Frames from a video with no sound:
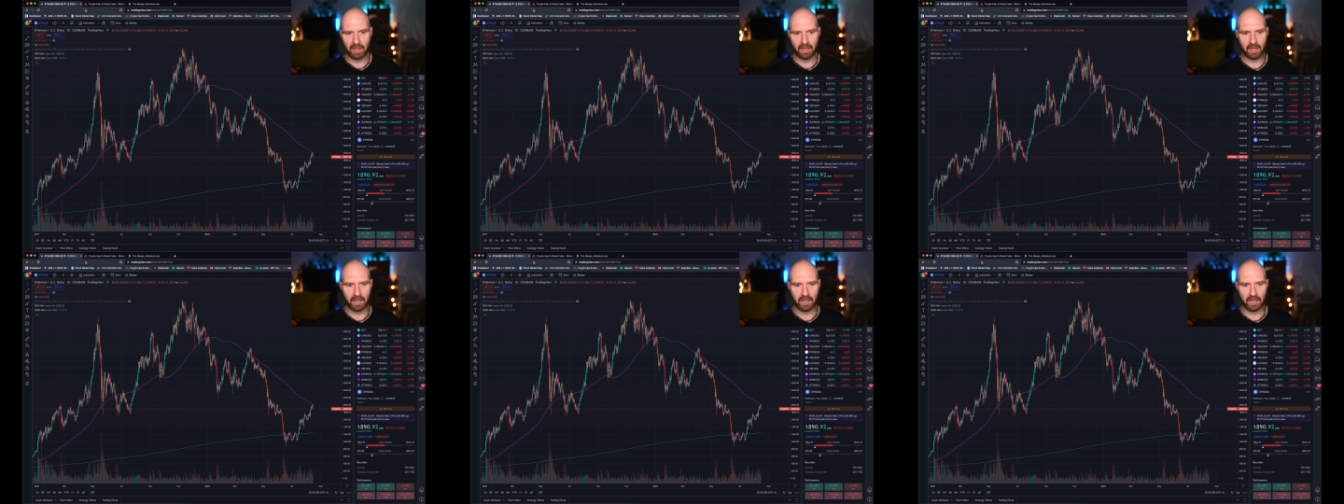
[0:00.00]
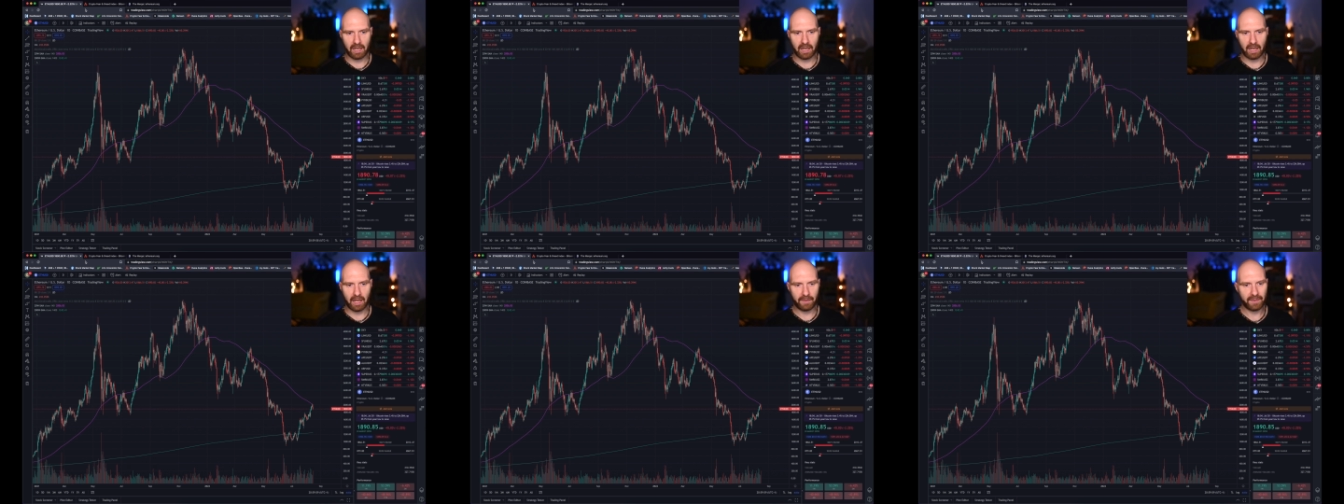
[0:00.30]

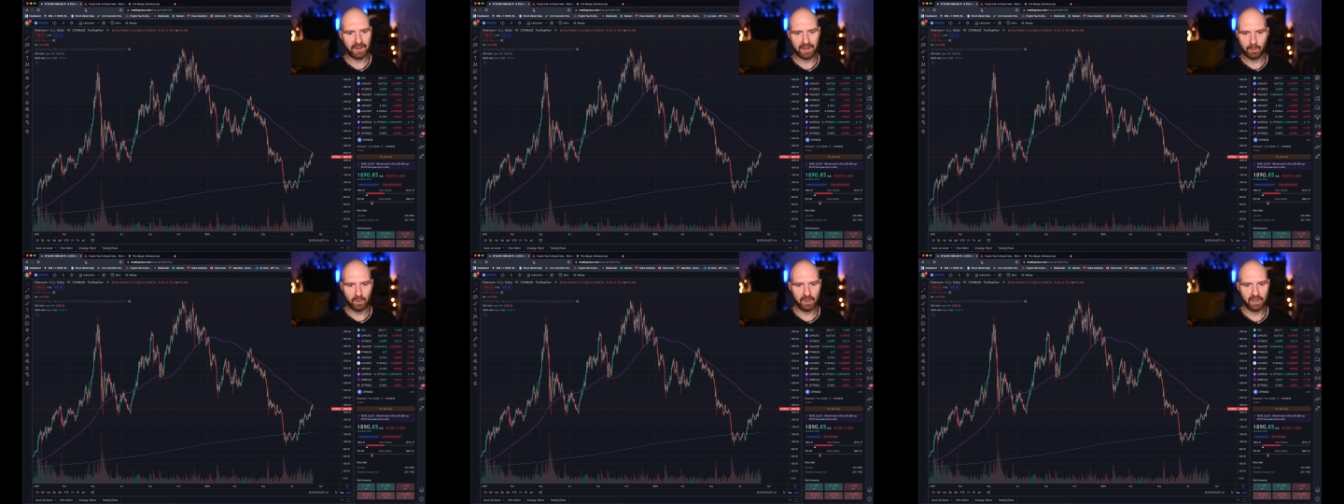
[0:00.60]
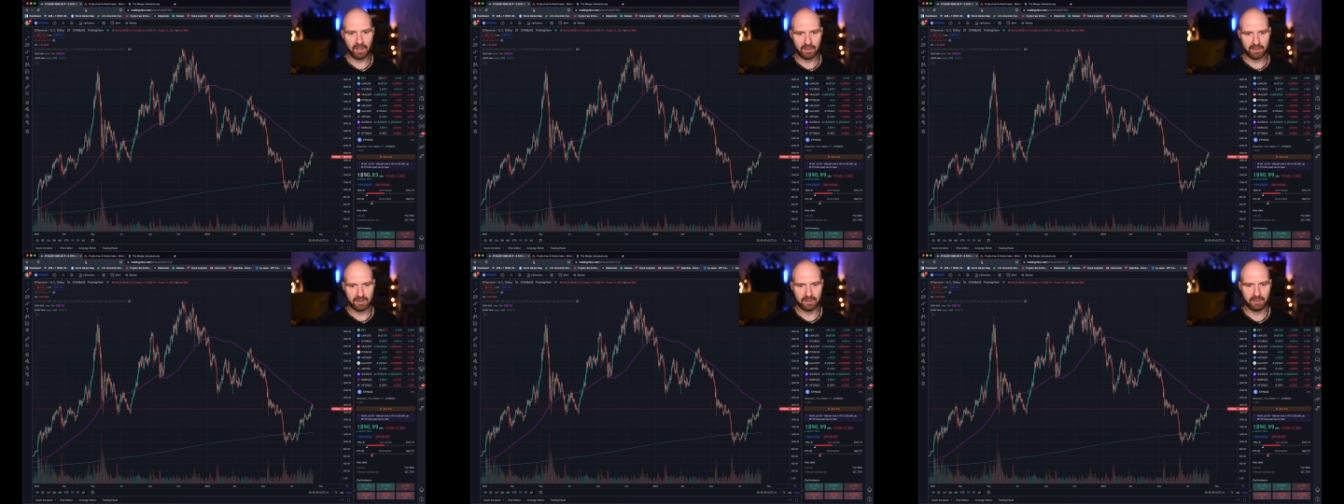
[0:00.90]
Uh, I think
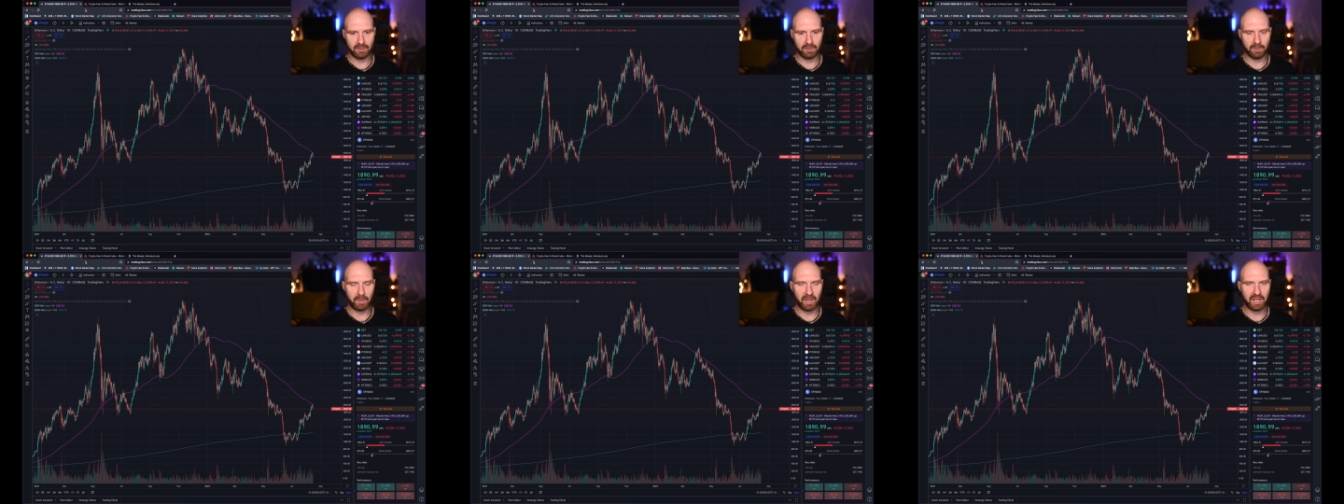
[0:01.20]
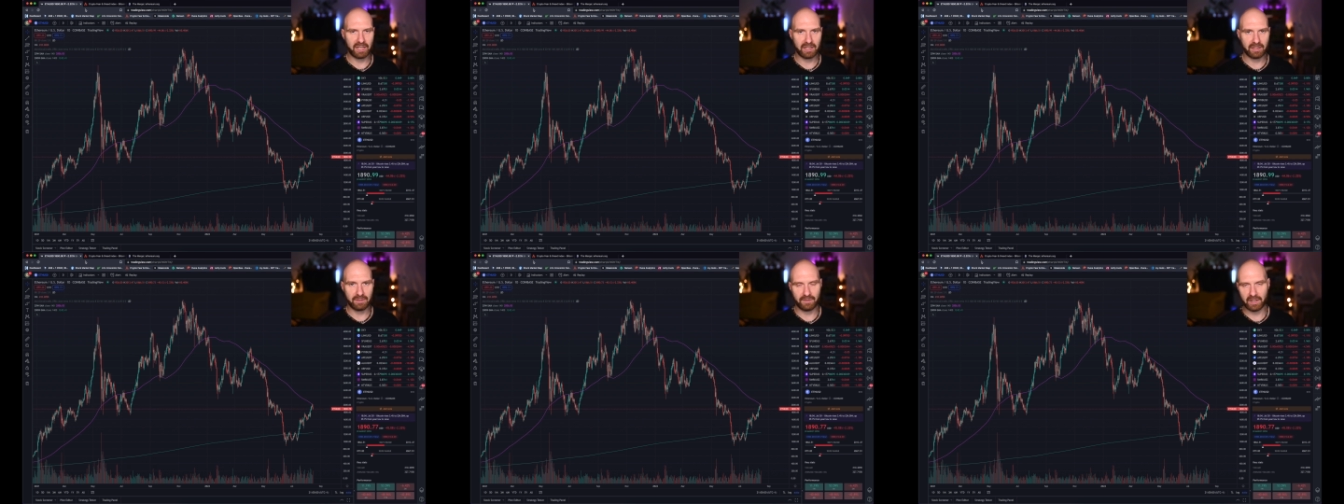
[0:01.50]
we're
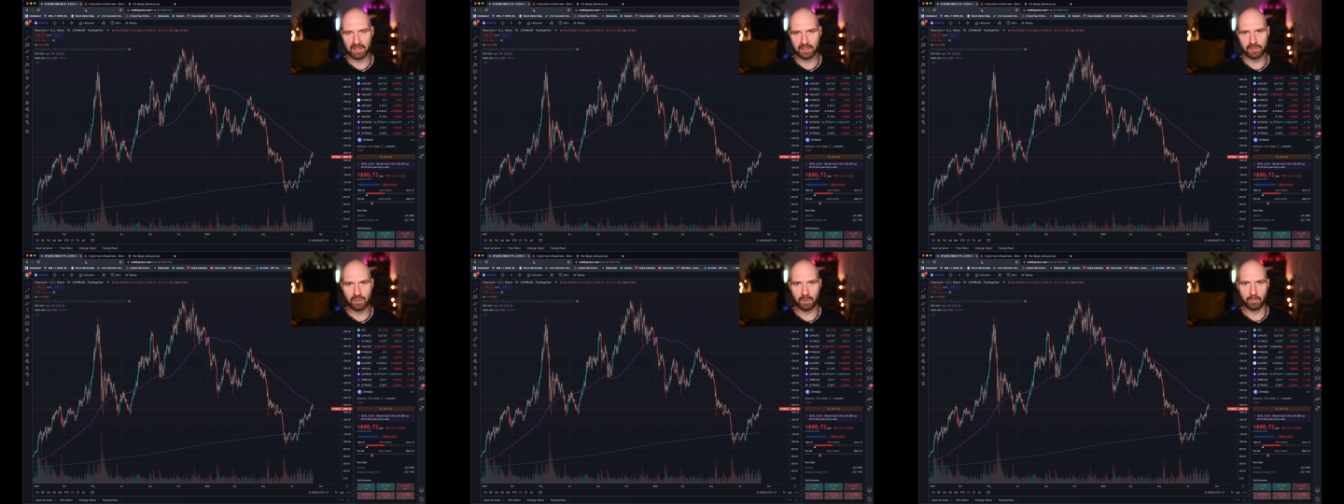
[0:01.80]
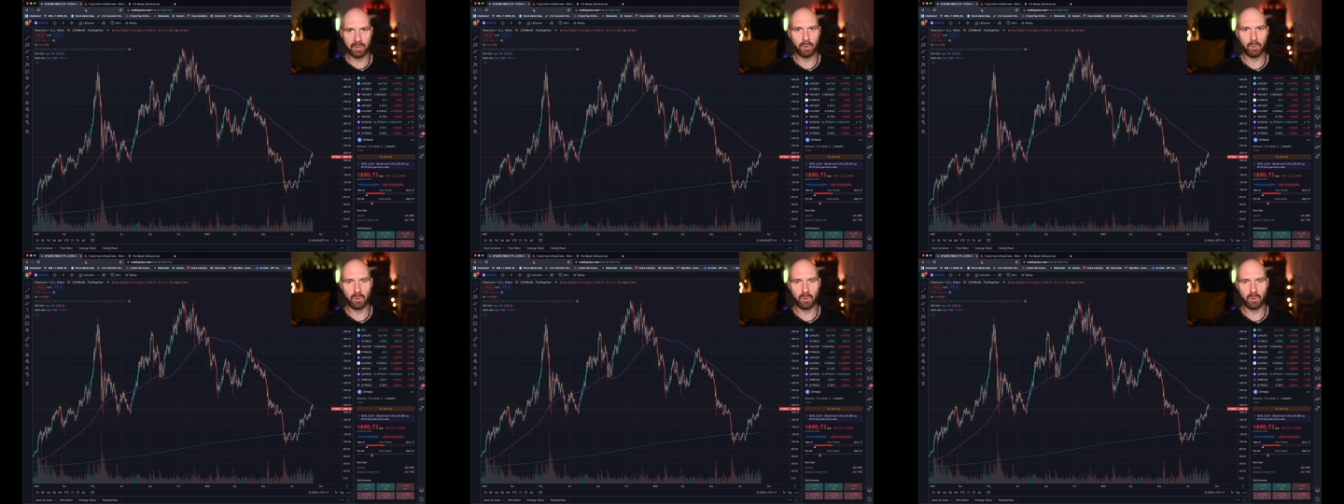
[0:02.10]
remaining in very choppy